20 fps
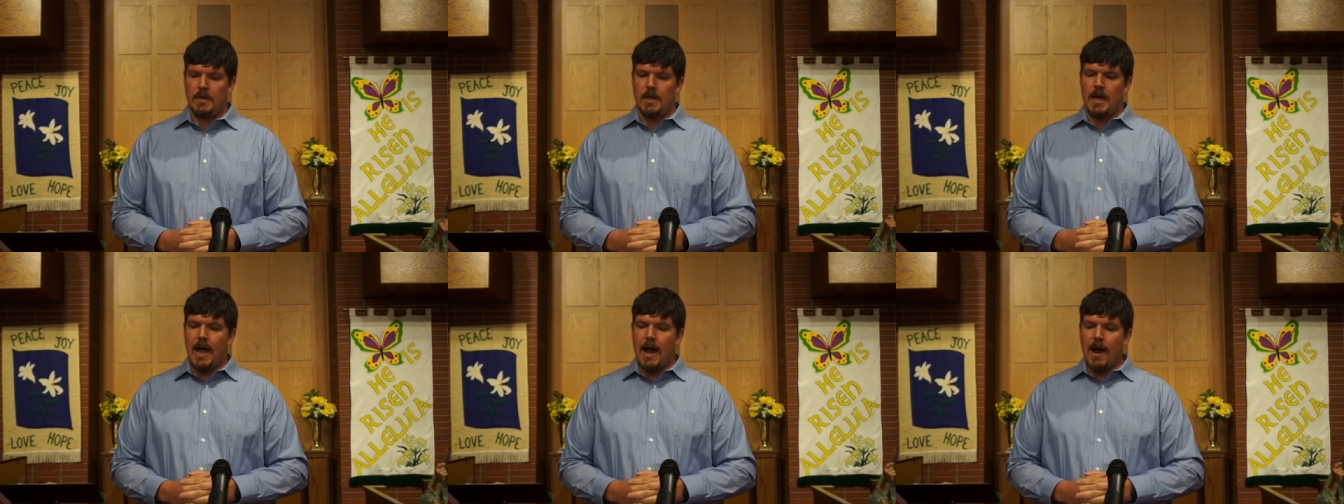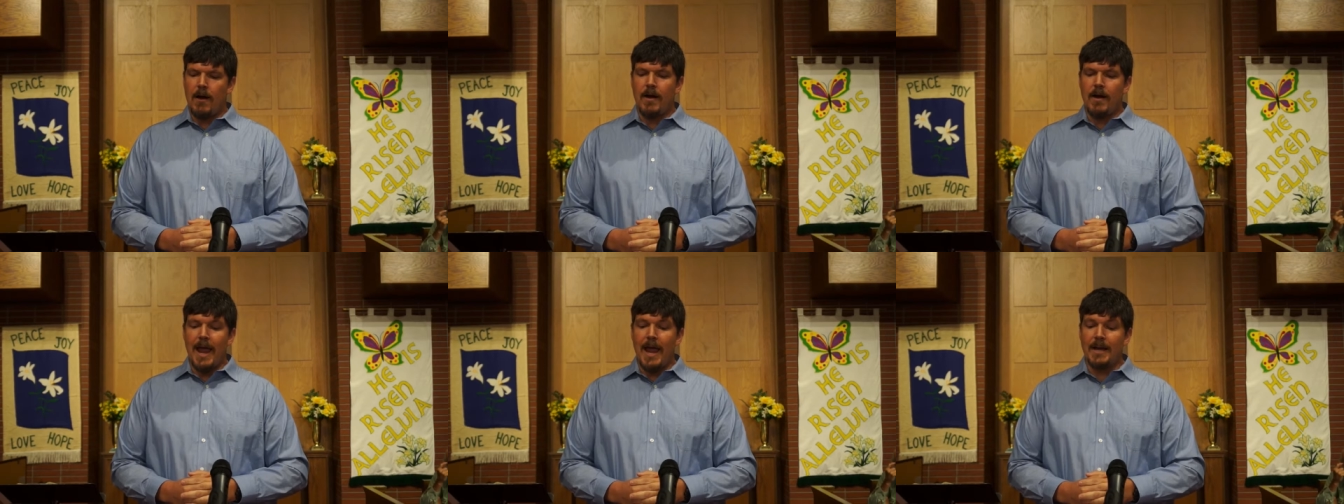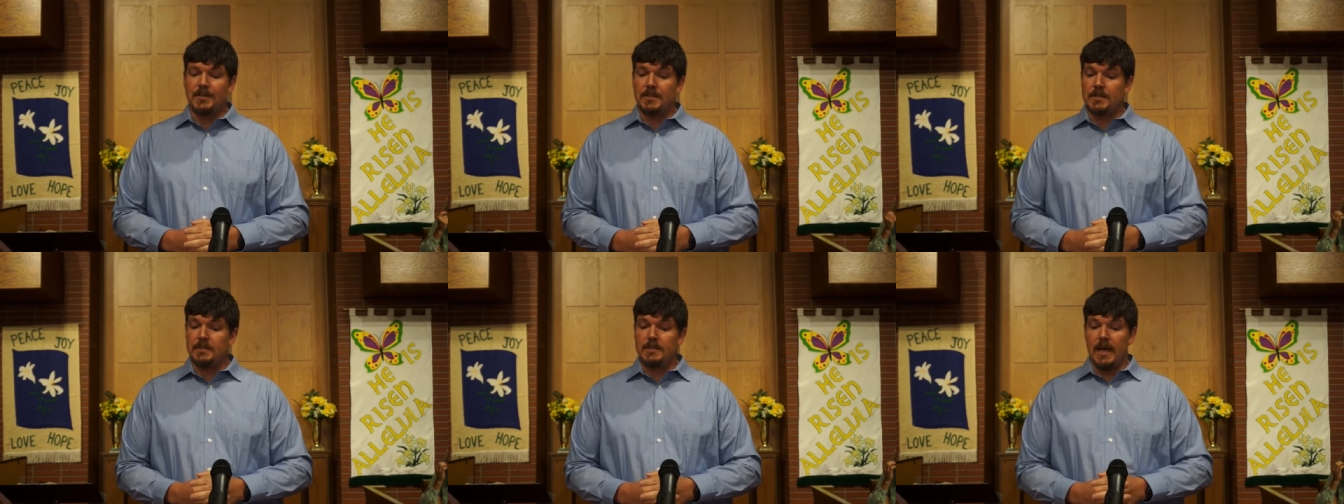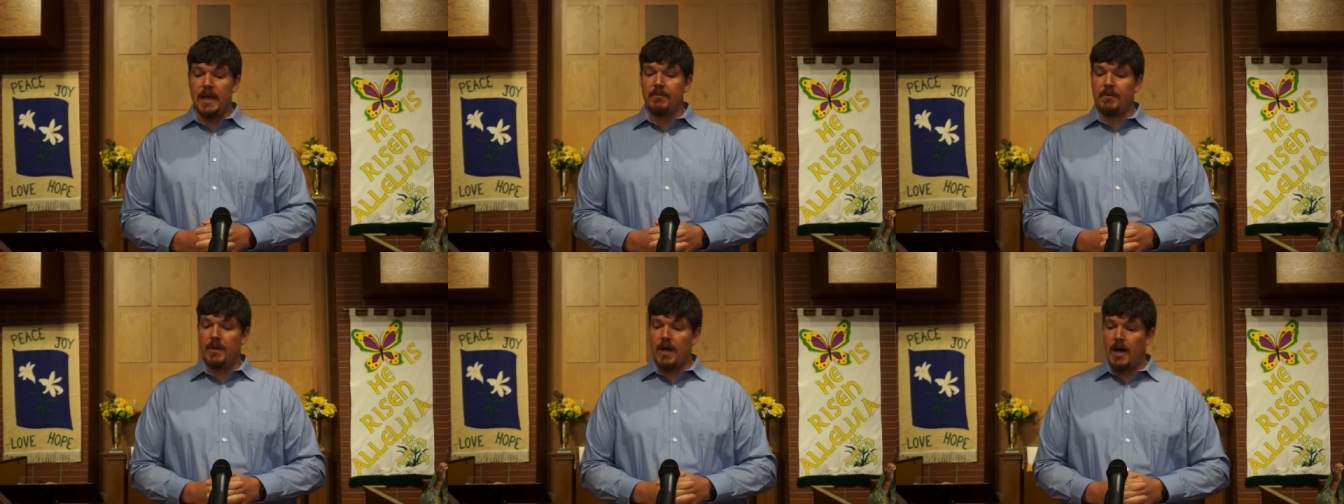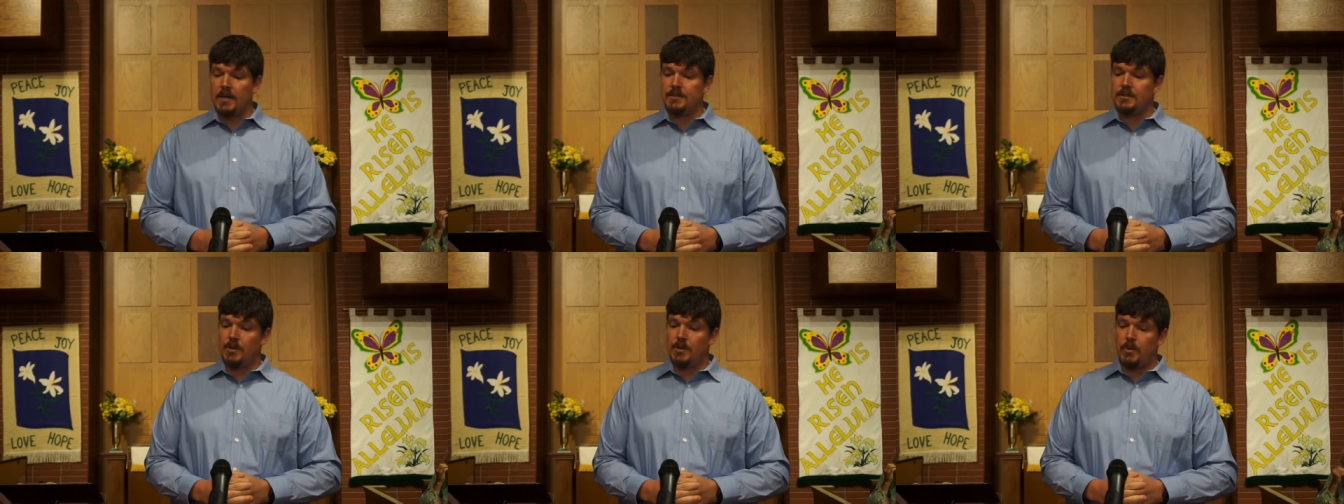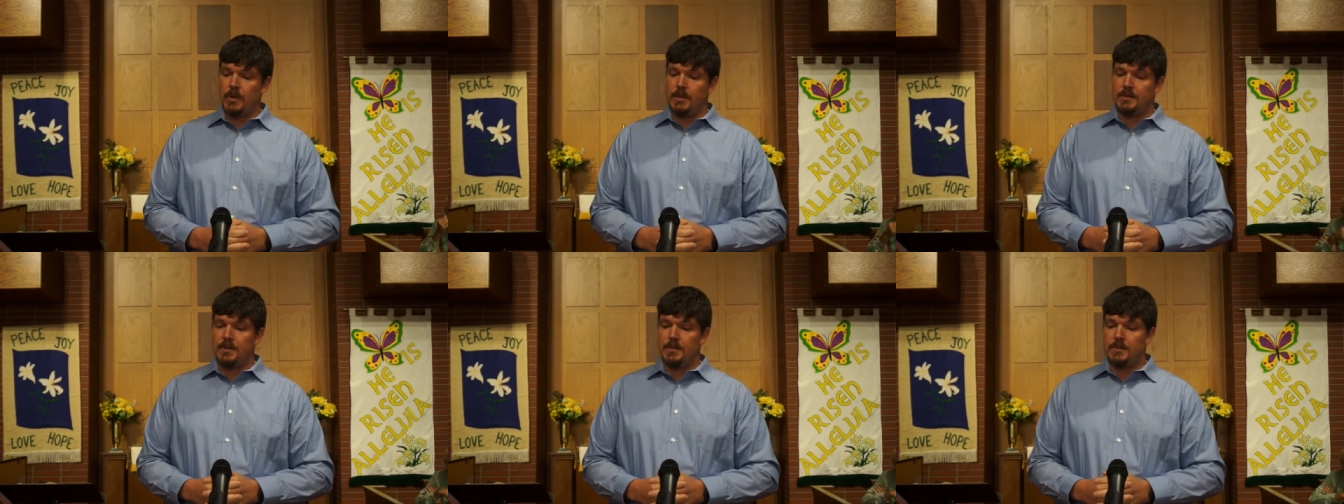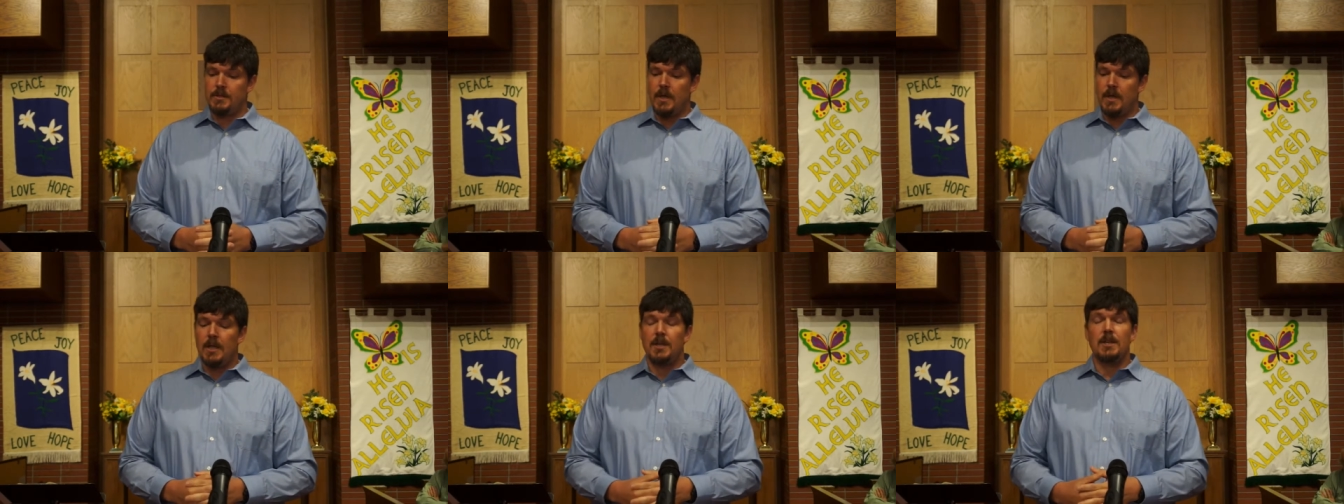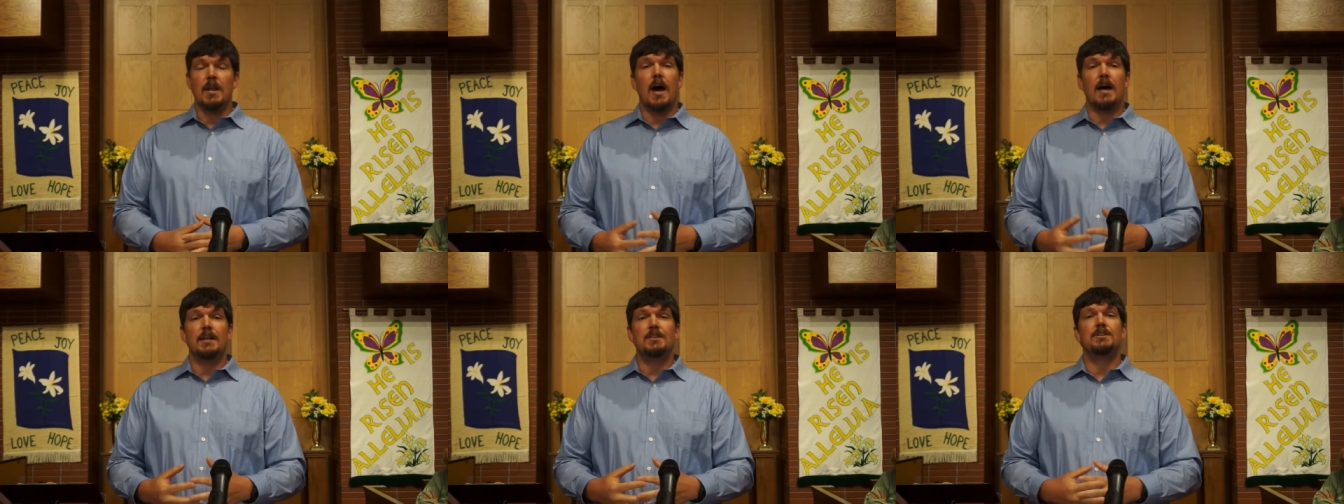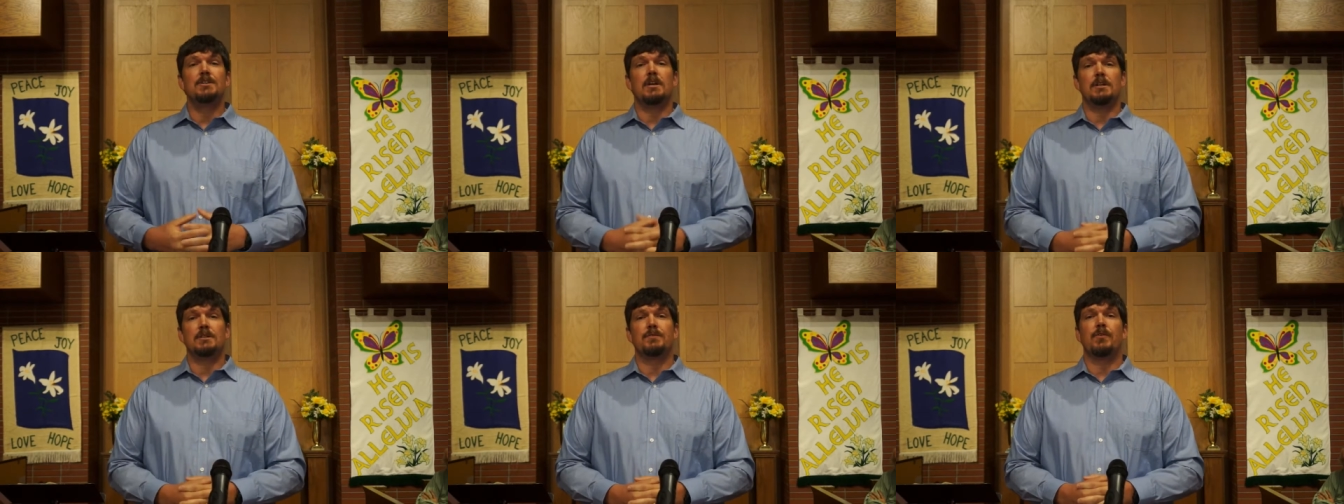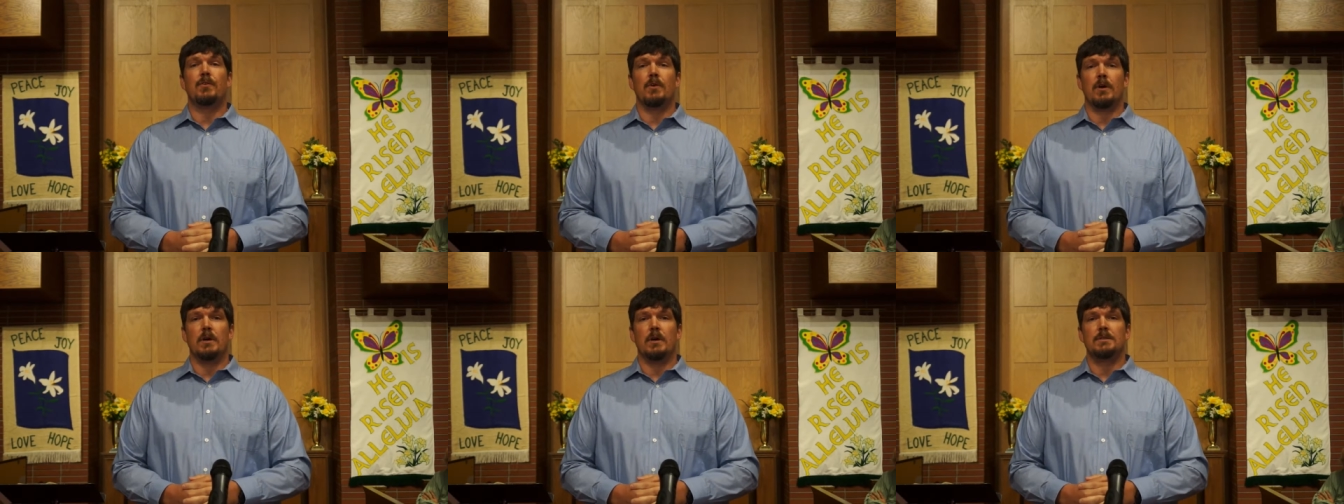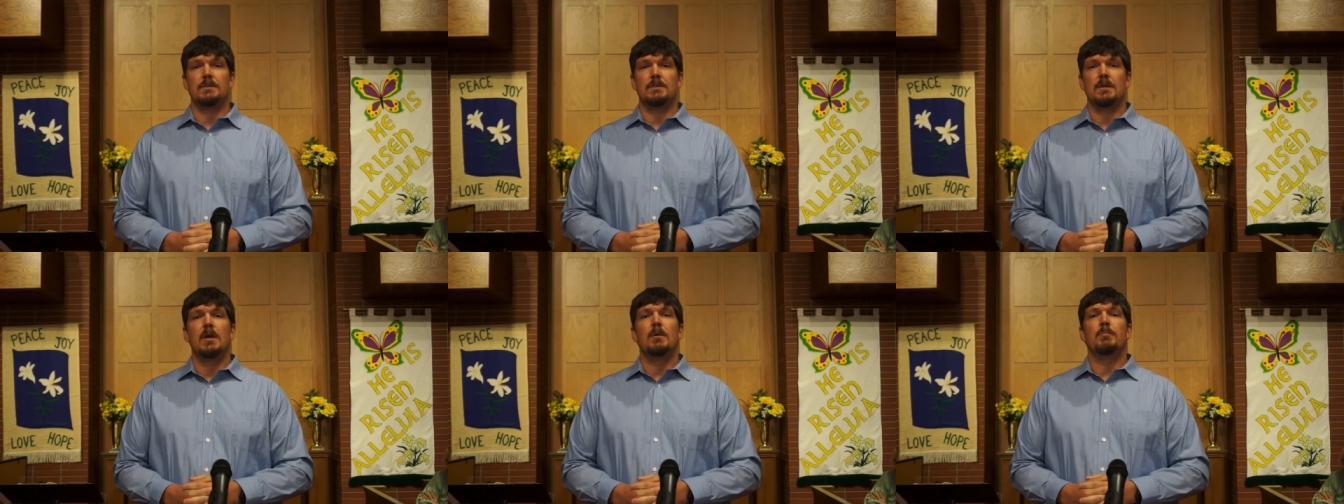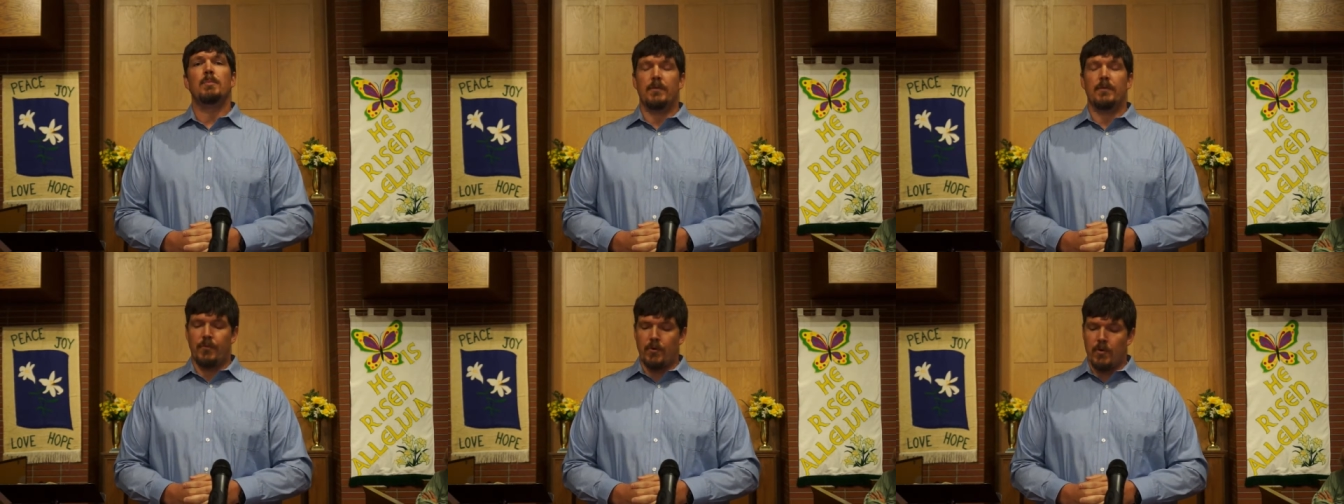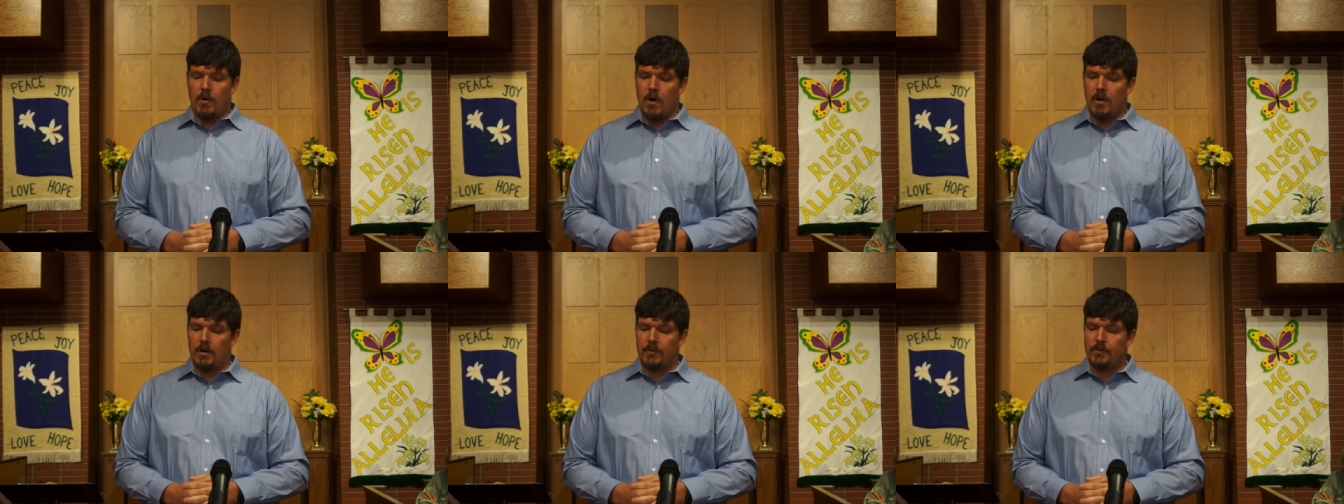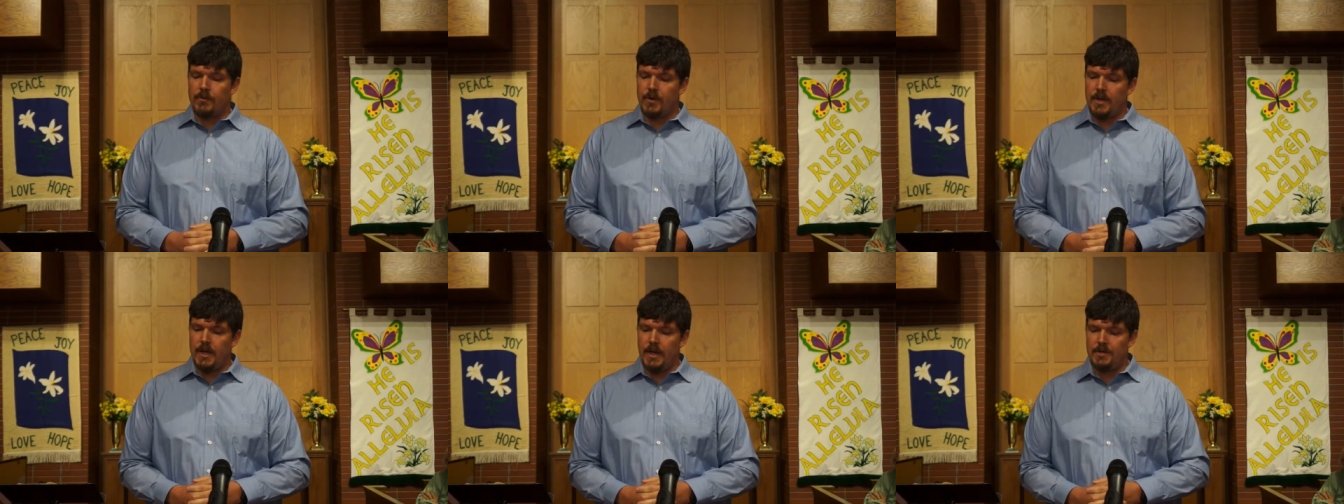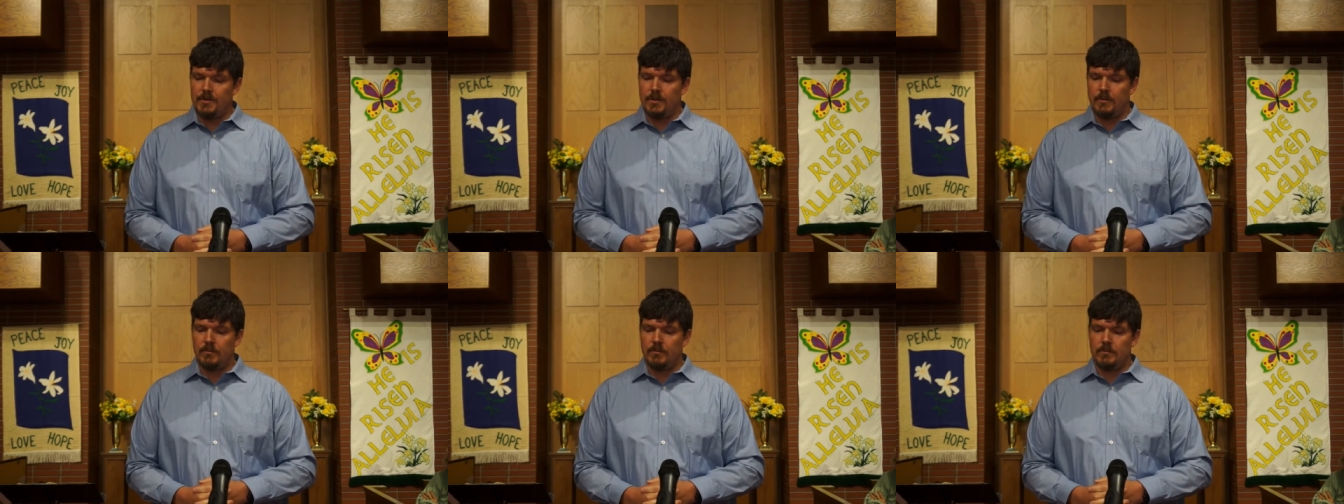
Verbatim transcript: Our actions have consequences, not just for us, but for all of creation.